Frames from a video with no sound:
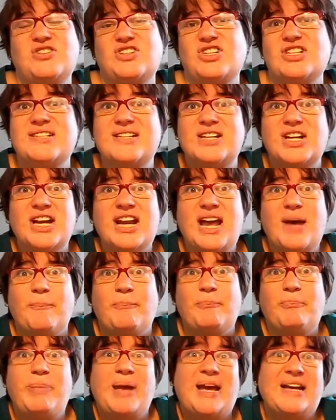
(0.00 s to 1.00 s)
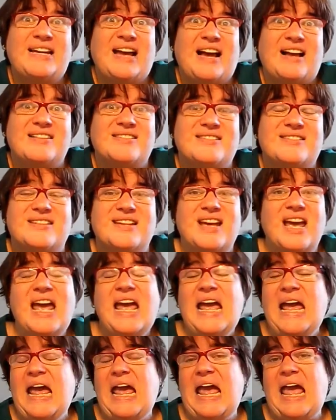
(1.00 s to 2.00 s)
Just look it up, peg dolls.
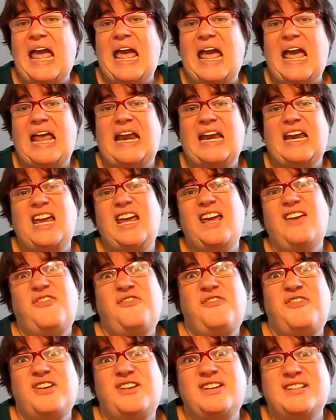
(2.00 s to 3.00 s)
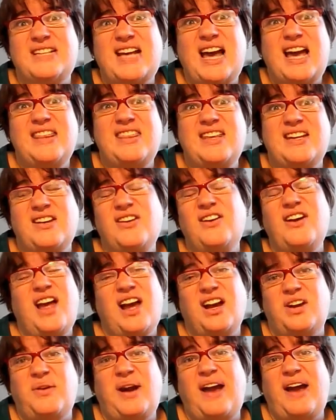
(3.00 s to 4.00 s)
And if you decide that you're
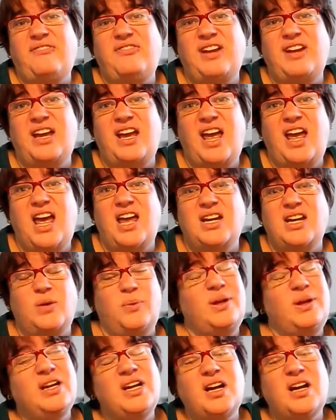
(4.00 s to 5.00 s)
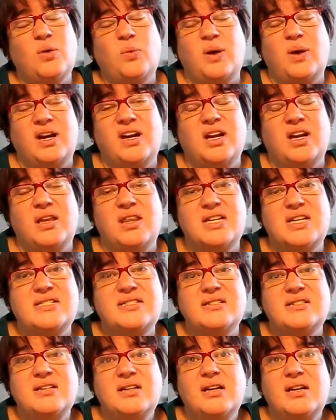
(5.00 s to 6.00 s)
not crafty and you really don't want to do
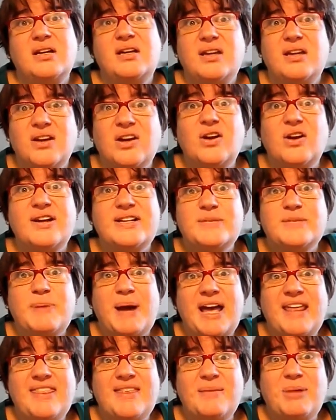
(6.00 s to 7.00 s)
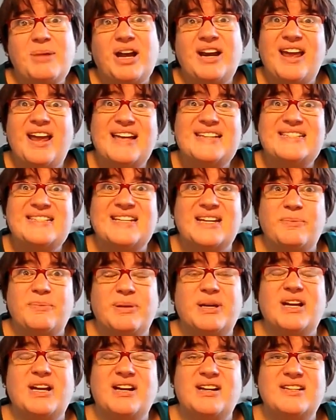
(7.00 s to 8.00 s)
this, you can always buy them on Etsy,
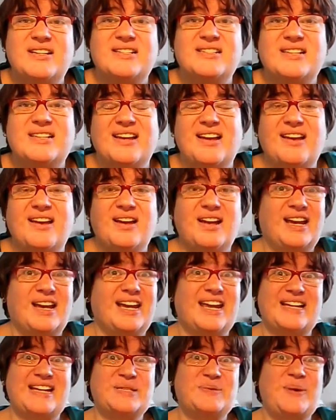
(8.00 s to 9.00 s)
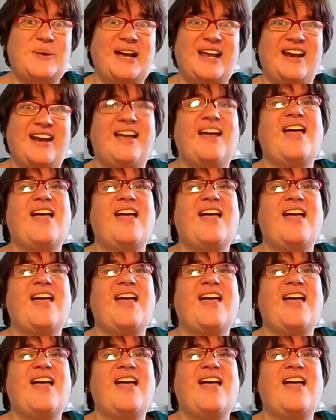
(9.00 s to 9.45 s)
because guess what?